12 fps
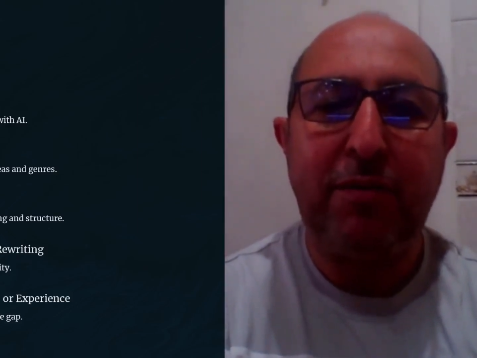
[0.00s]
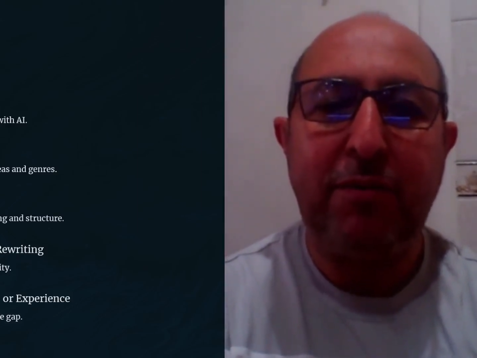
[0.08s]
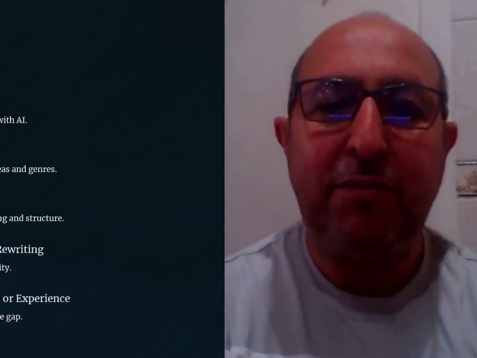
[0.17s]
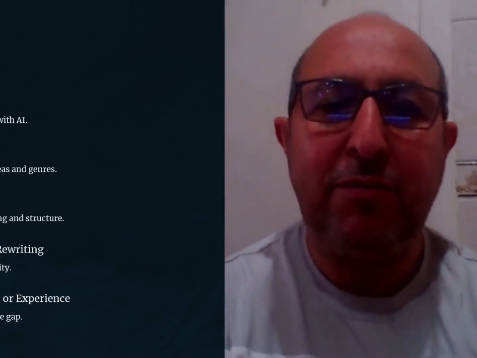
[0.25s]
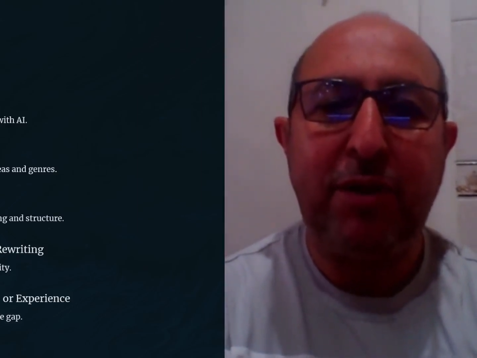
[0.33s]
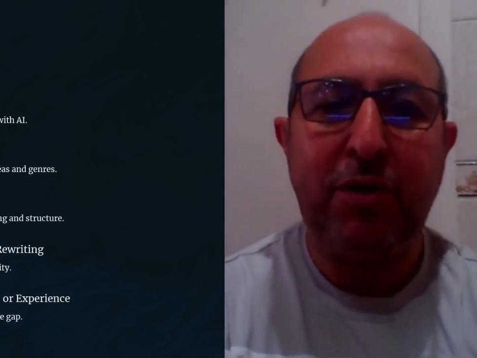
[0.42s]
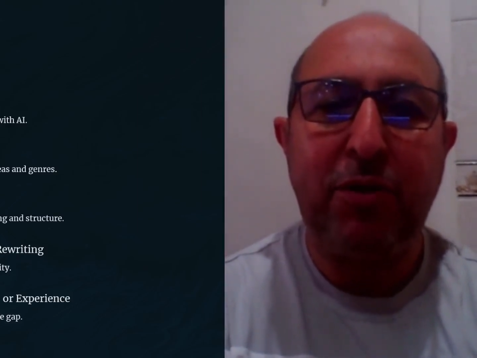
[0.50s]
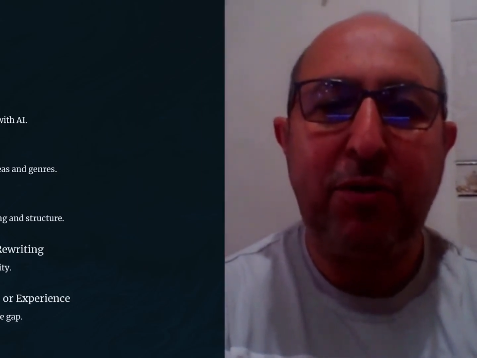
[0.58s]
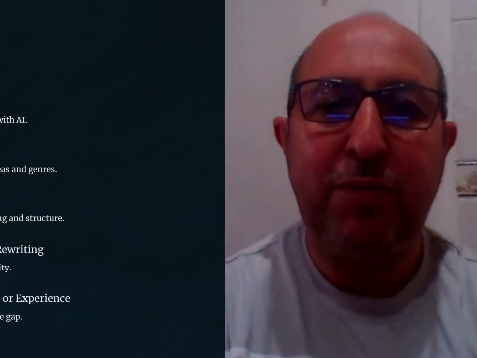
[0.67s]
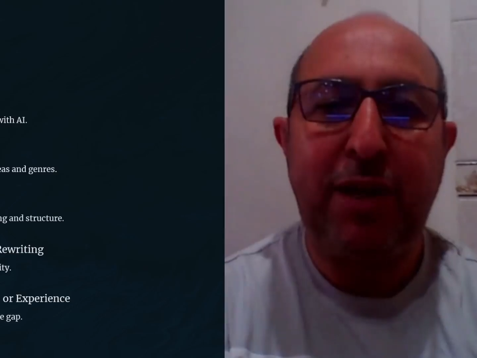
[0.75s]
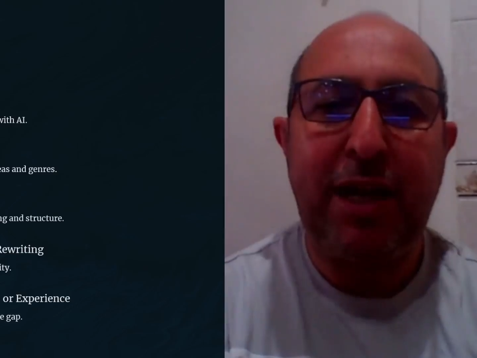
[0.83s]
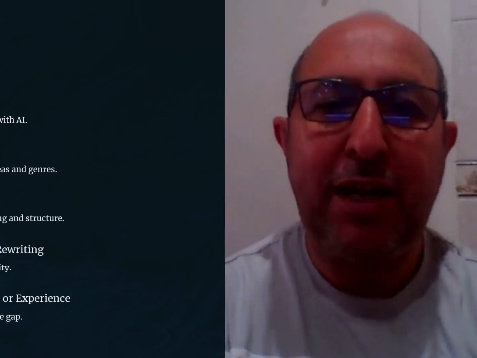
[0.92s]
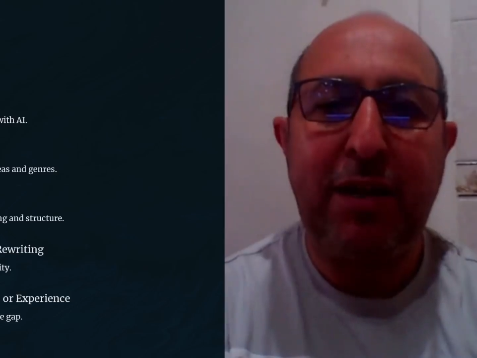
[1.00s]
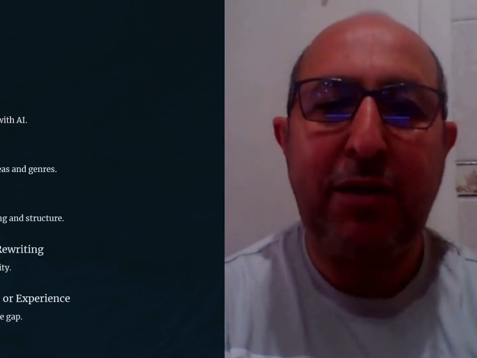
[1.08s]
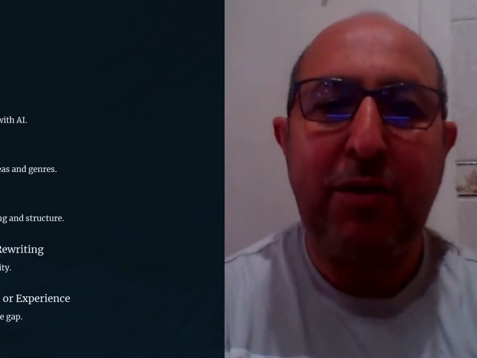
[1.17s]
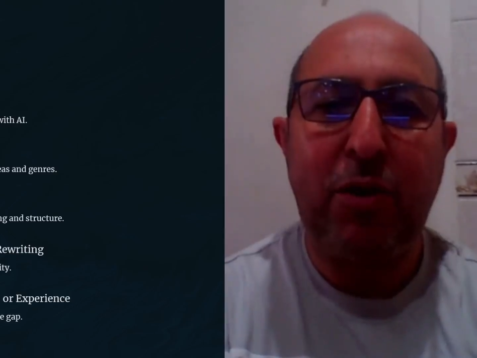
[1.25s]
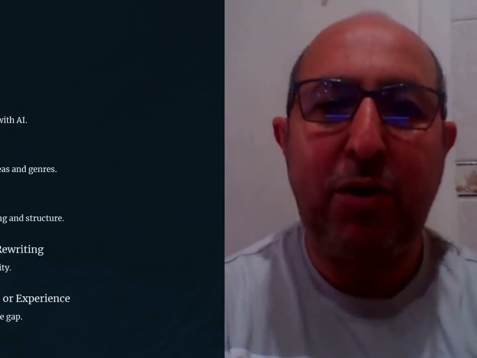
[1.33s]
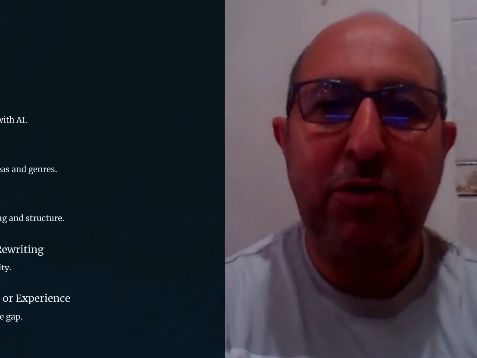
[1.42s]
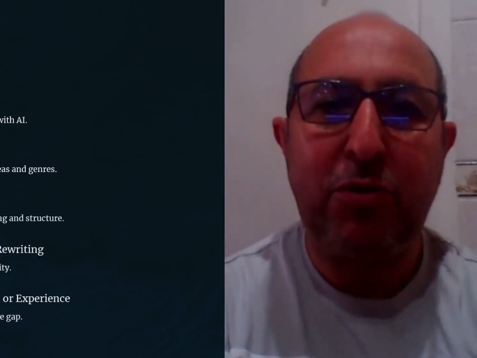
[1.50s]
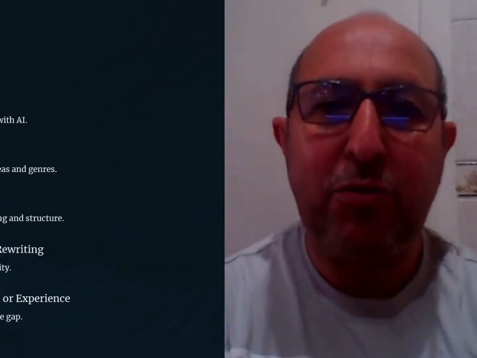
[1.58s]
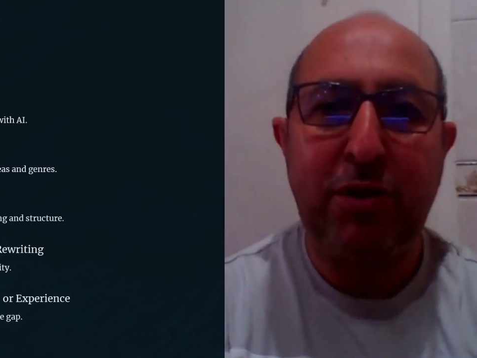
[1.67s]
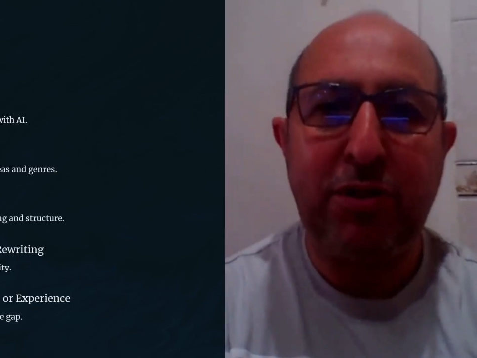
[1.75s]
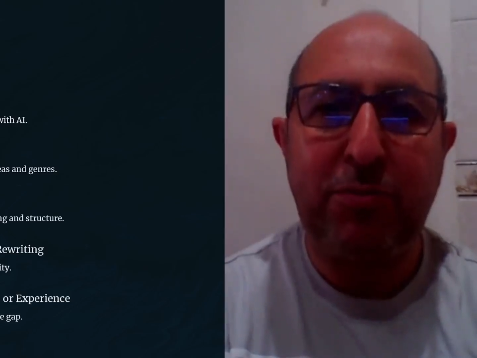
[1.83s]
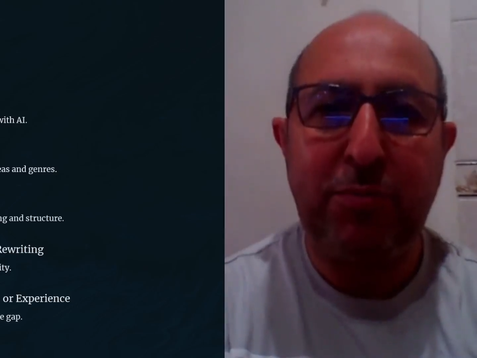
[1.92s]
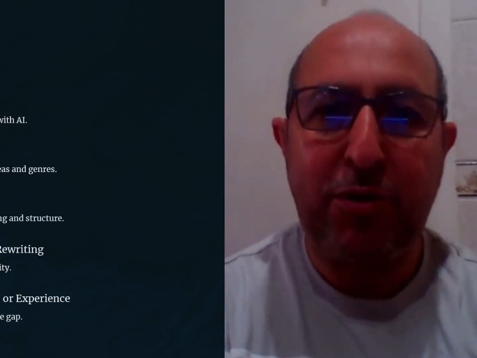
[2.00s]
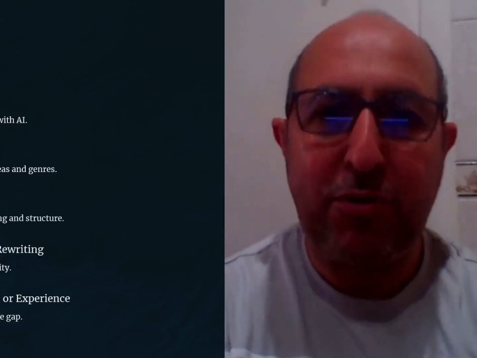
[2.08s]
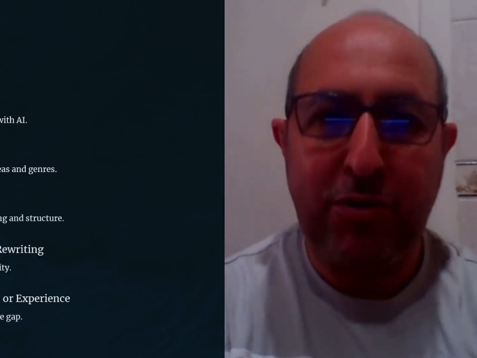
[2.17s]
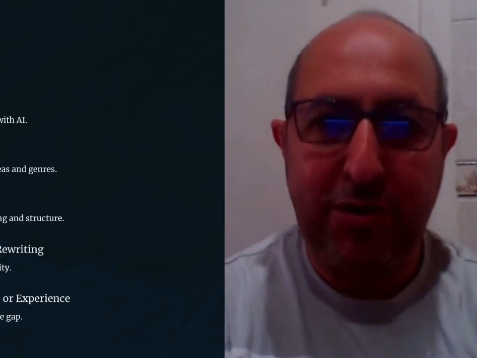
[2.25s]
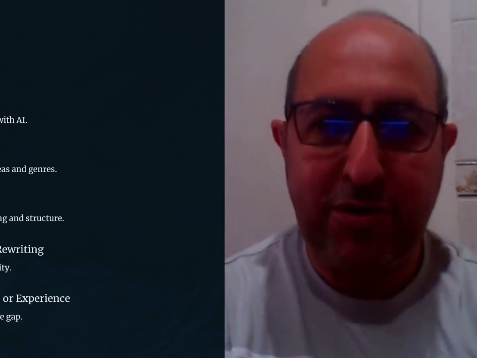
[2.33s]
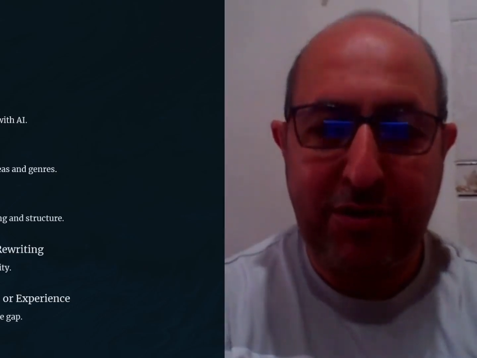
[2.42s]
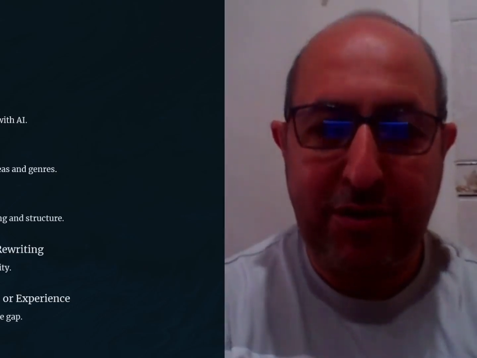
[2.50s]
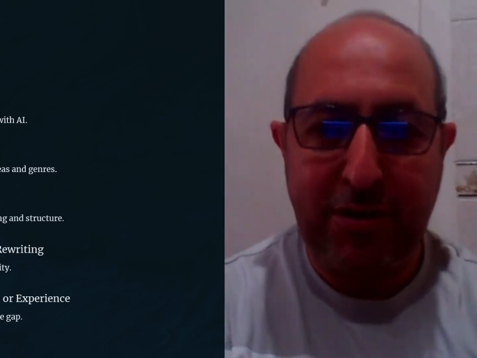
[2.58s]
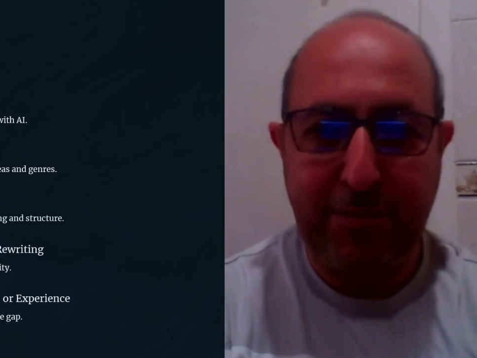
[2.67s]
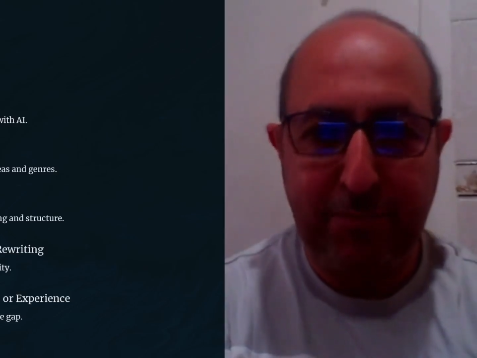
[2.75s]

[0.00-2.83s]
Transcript: Fear of lacking knowledge or experience.